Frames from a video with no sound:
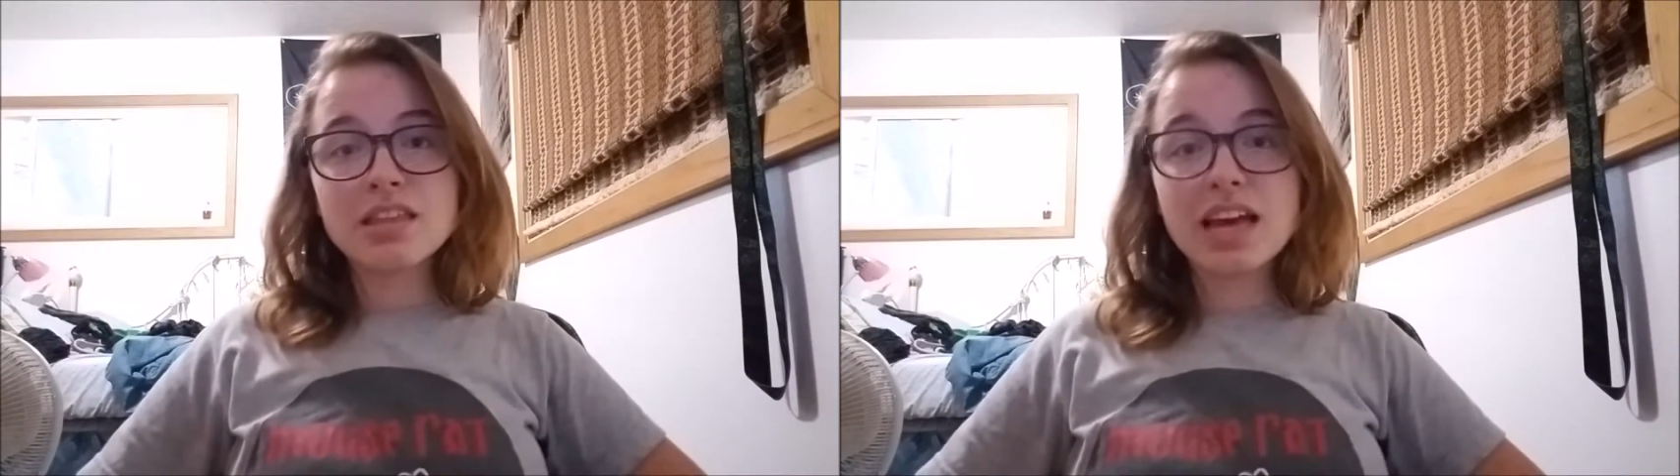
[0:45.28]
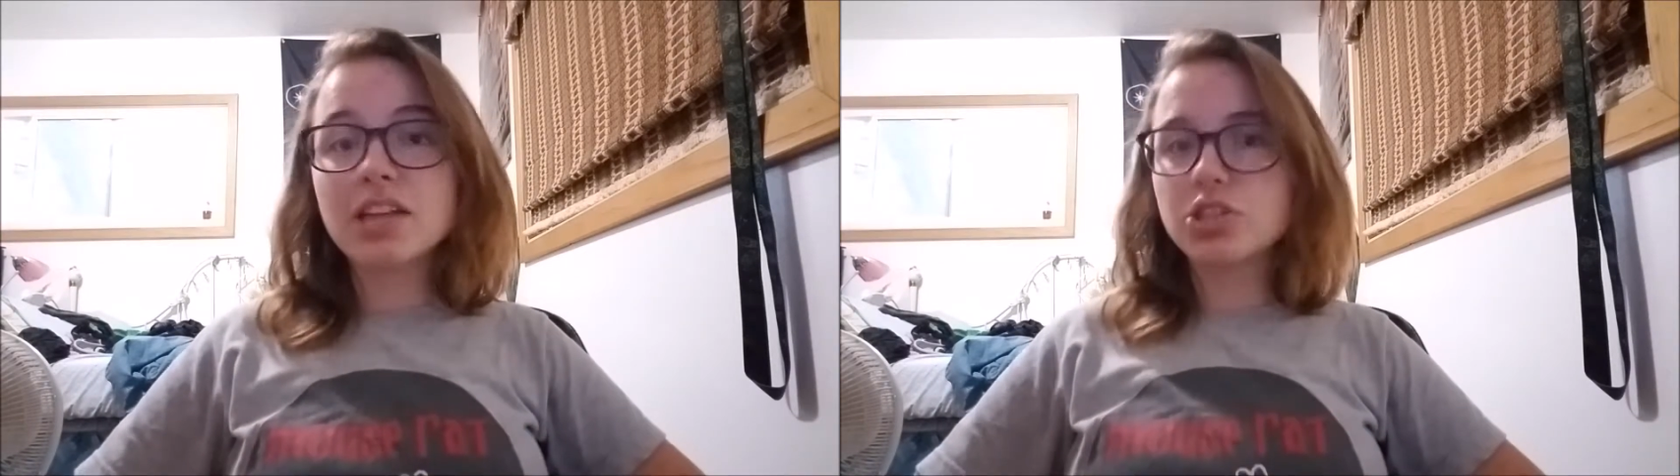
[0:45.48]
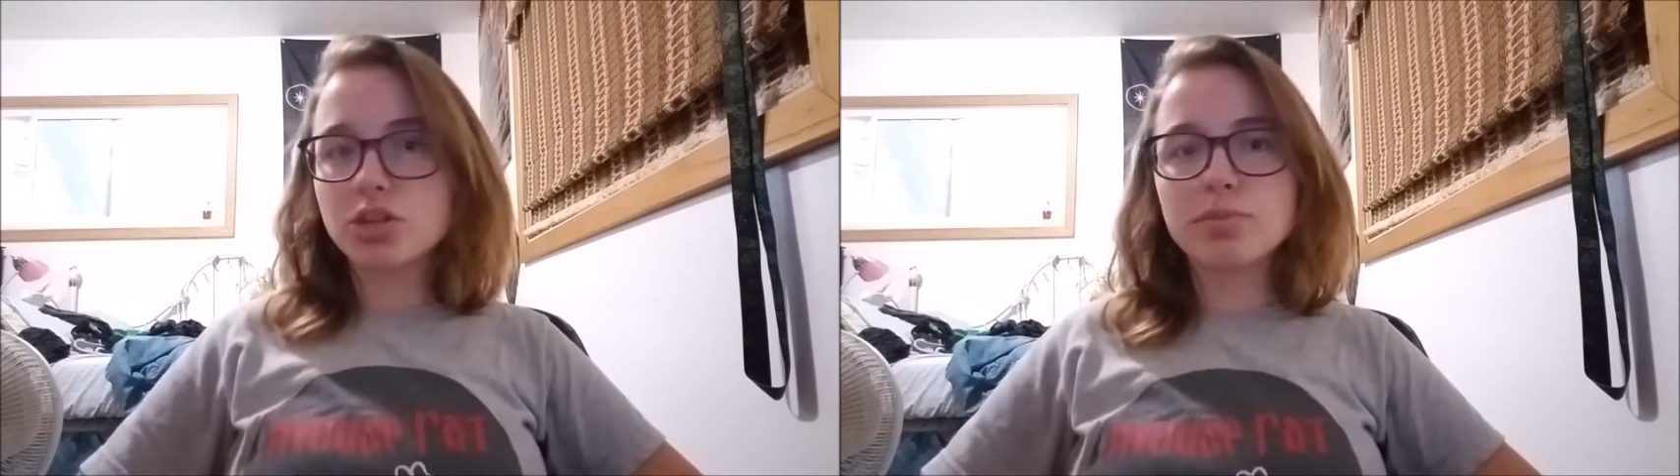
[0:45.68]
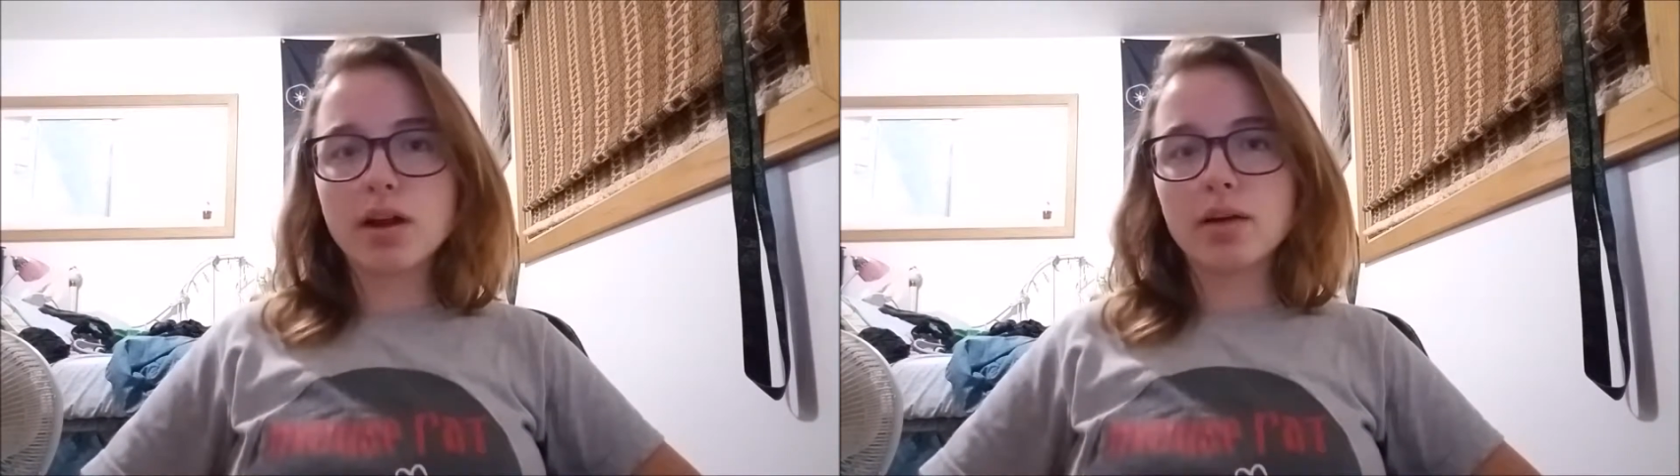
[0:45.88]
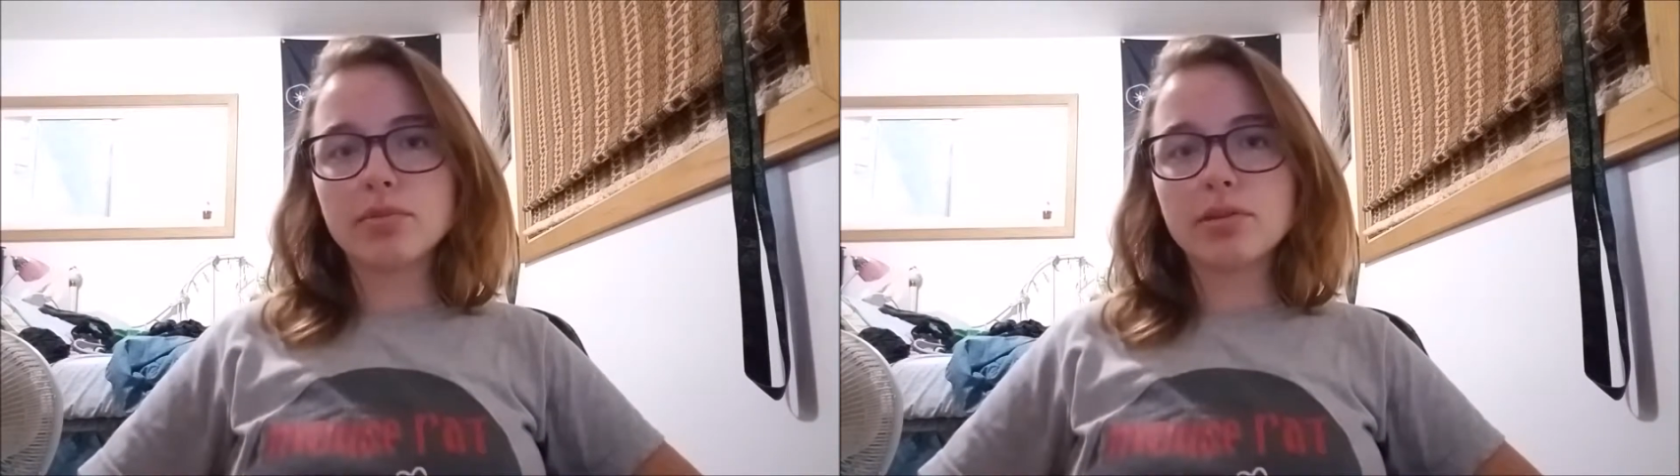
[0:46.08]
that's your
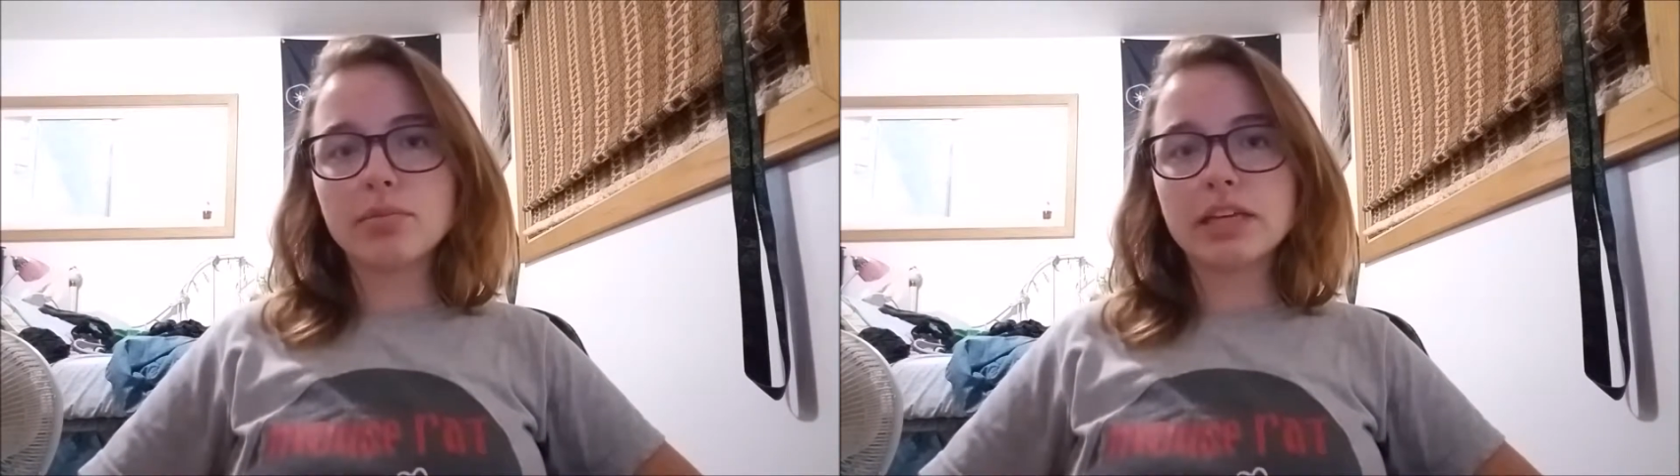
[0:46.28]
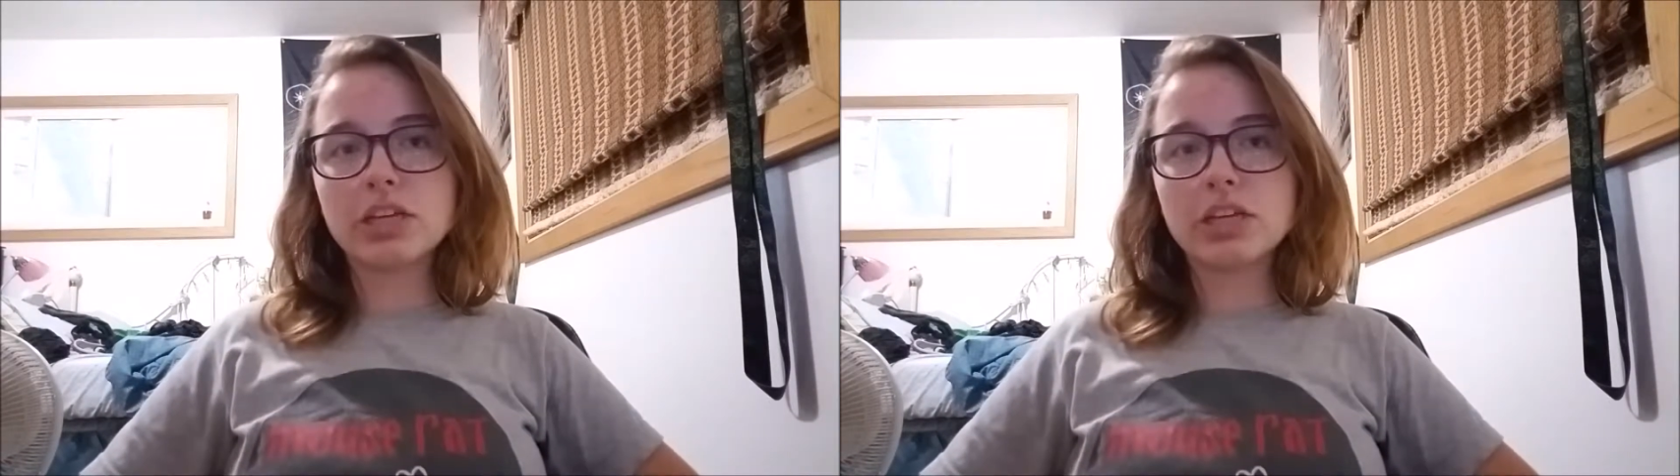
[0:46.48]
problem. Like,